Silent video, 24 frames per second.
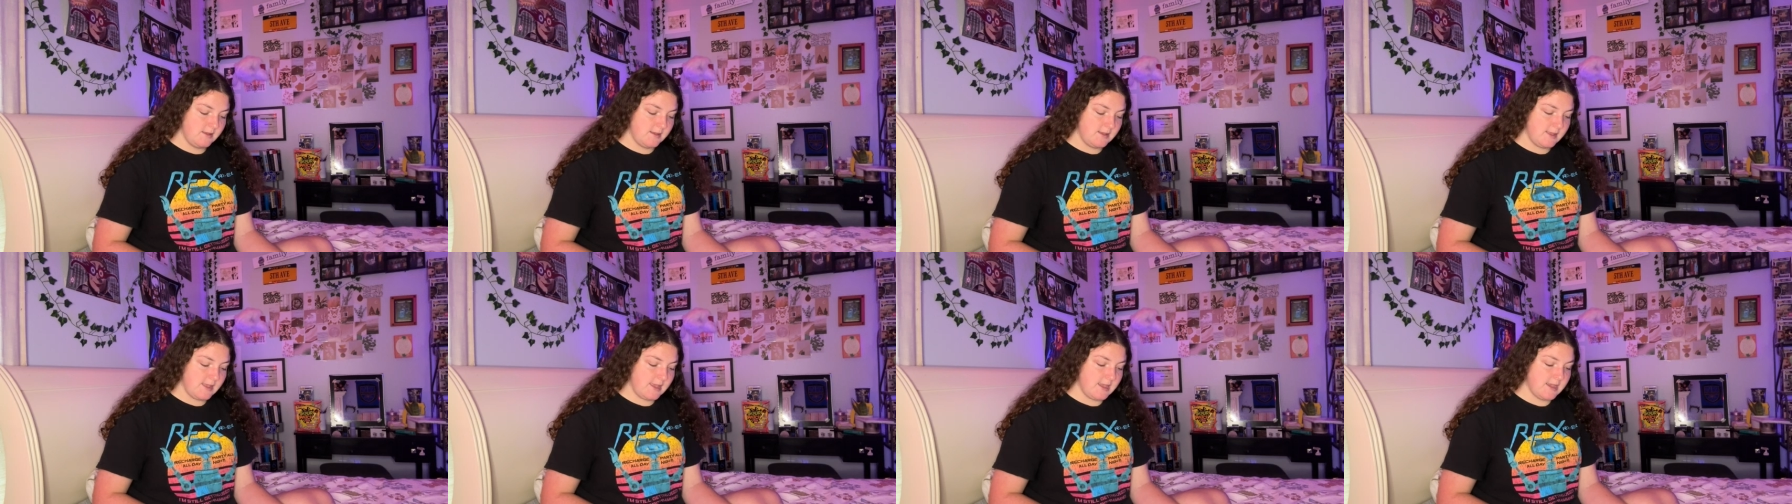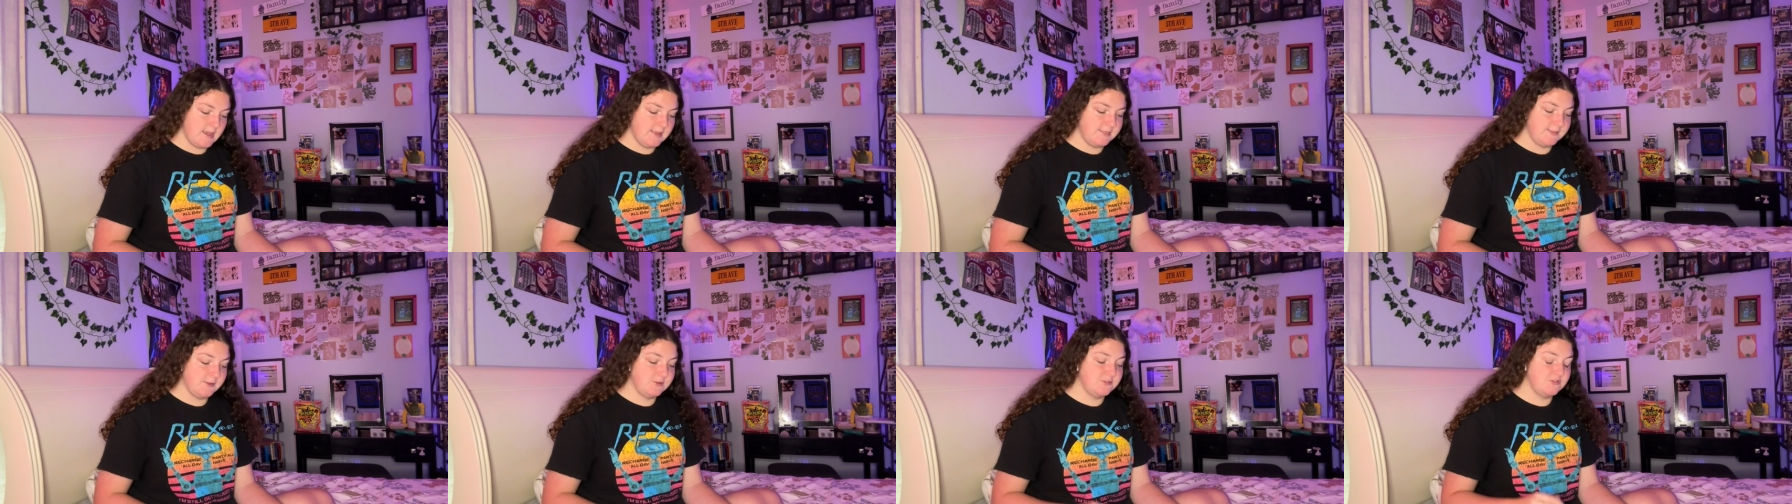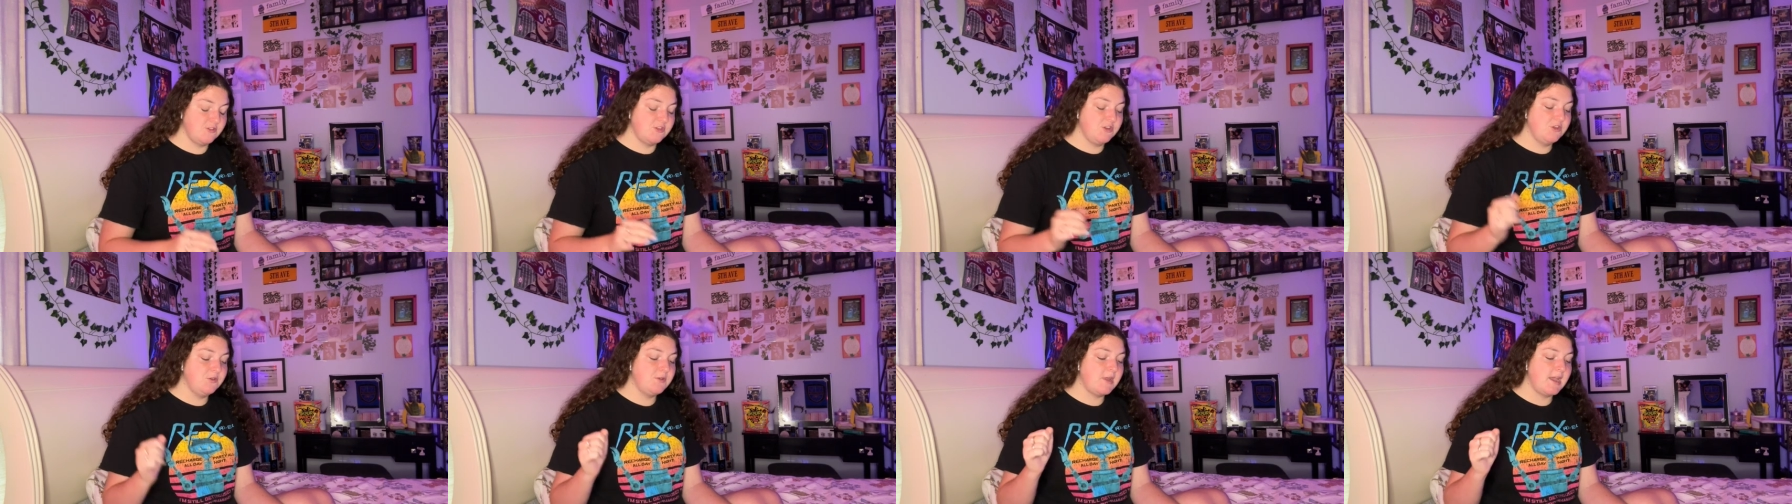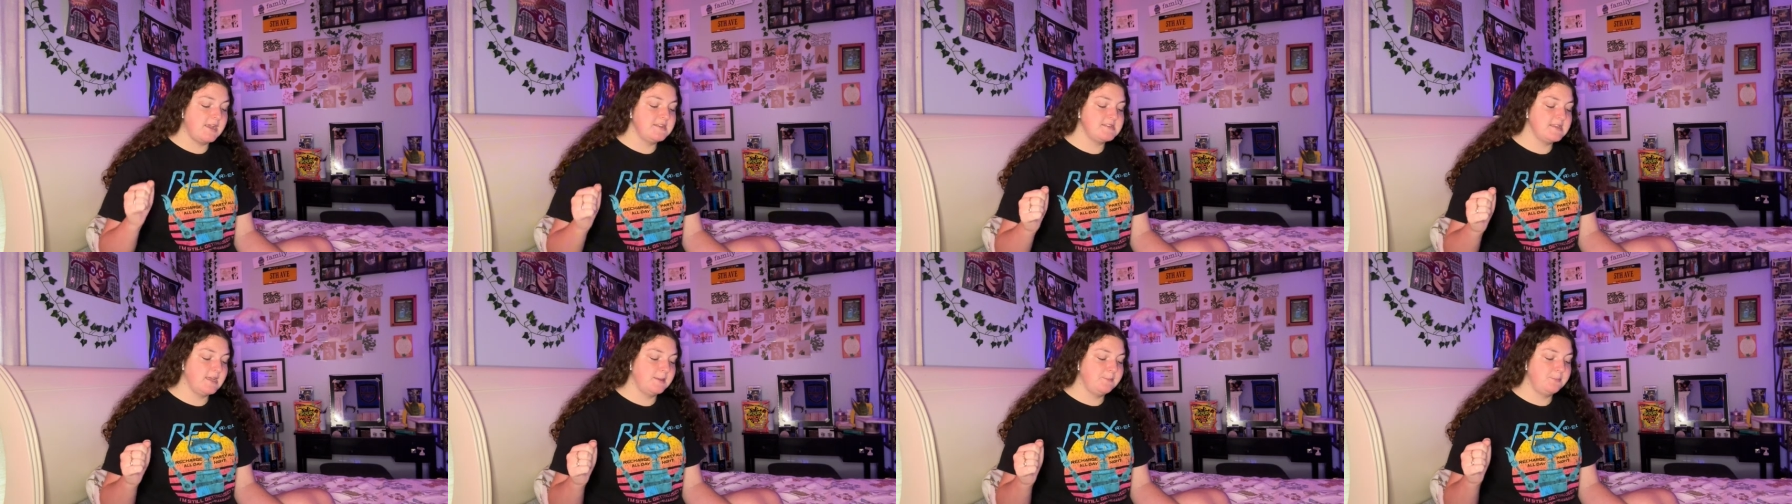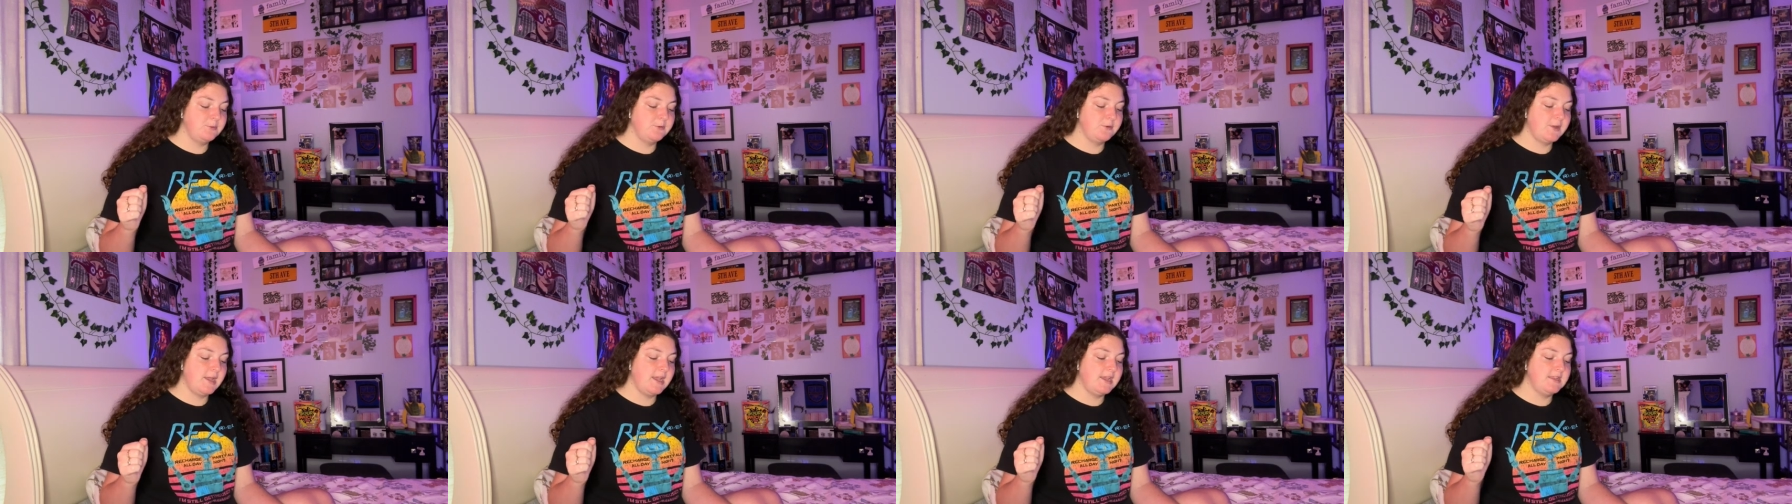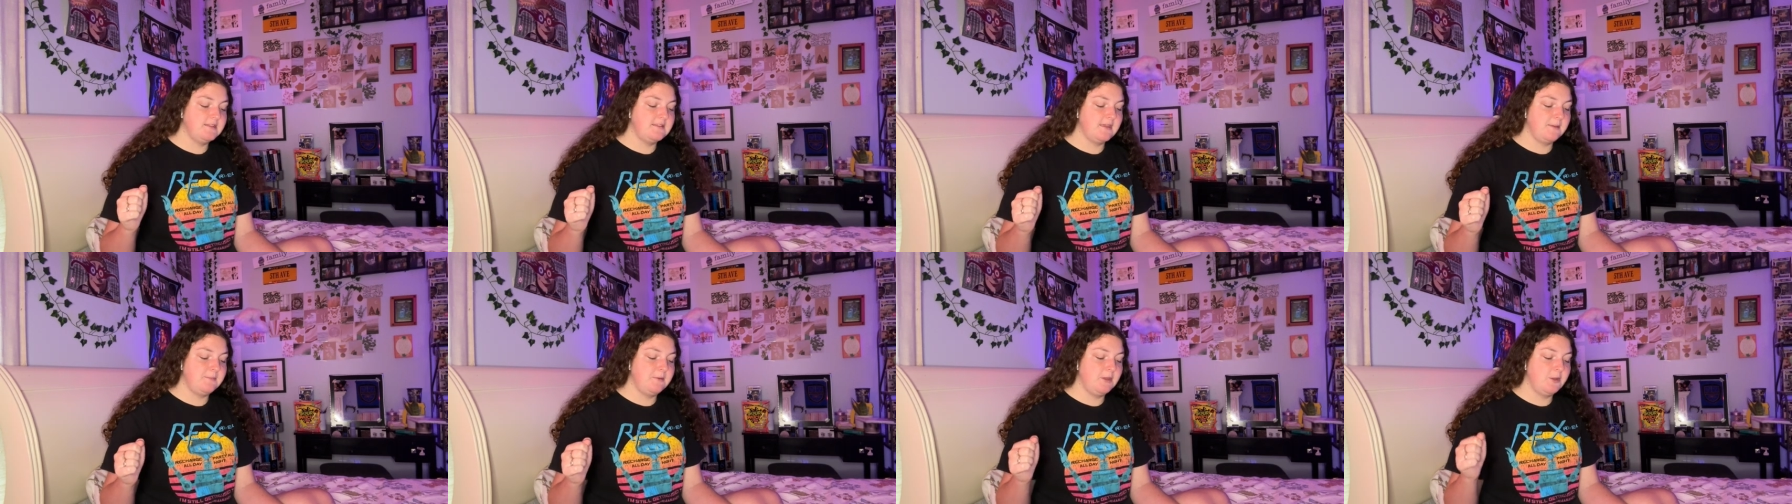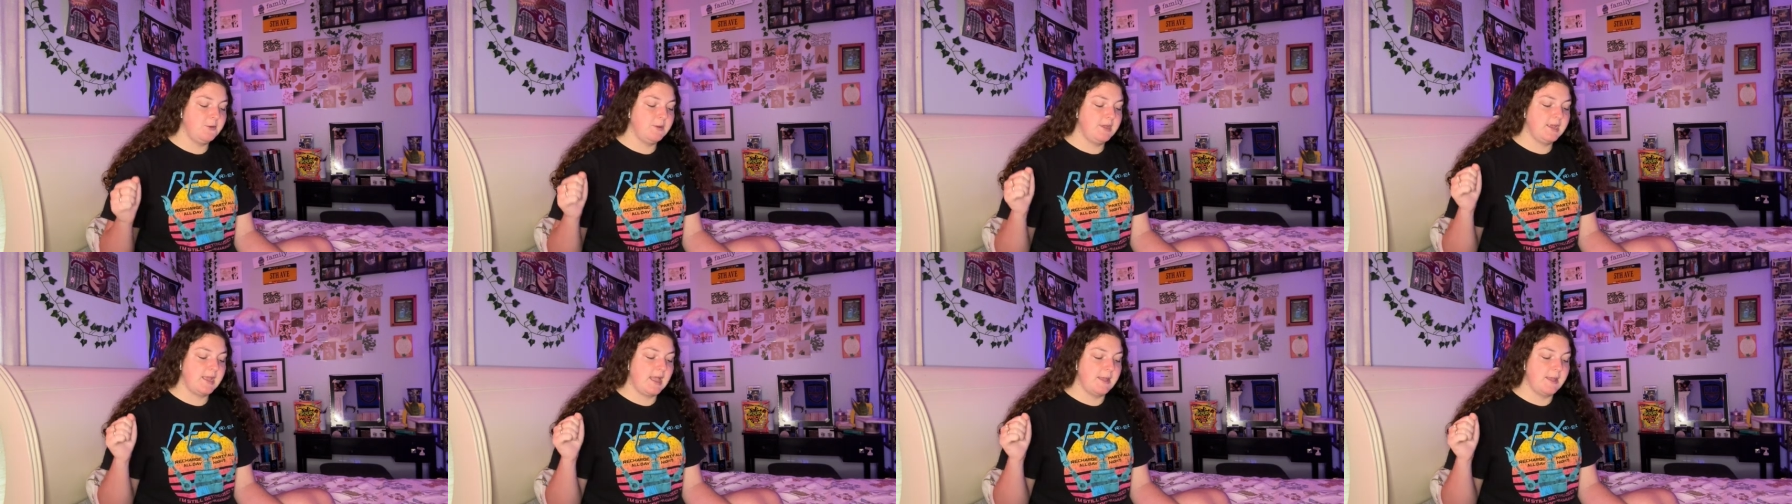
And there's a new nighttime parade debuting